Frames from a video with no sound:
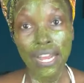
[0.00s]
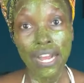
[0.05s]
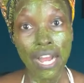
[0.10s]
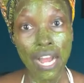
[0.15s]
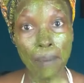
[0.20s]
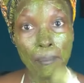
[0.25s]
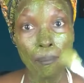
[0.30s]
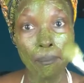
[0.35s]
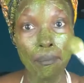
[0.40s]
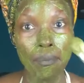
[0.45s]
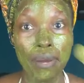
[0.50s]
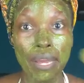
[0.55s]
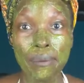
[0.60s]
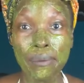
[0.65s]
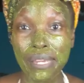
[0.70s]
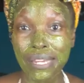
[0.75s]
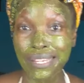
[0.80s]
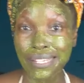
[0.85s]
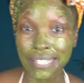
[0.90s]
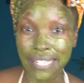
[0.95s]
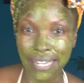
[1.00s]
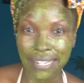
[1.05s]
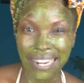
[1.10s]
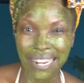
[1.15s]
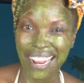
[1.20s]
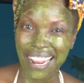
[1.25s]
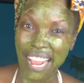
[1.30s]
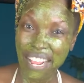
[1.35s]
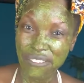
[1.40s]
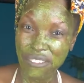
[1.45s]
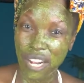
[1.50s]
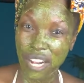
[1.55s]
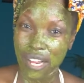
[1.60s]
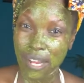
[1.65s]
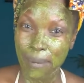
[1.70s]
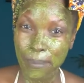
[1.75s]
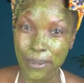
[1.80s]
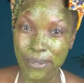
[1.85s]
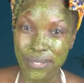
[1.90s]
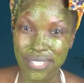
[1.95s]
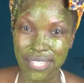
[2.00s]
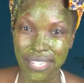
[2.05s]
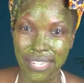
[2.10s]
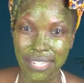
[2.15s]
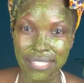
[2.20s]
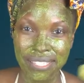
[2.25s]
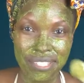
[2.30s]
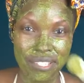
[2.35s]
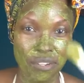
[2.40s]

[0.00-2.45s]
Again, I have combo skin,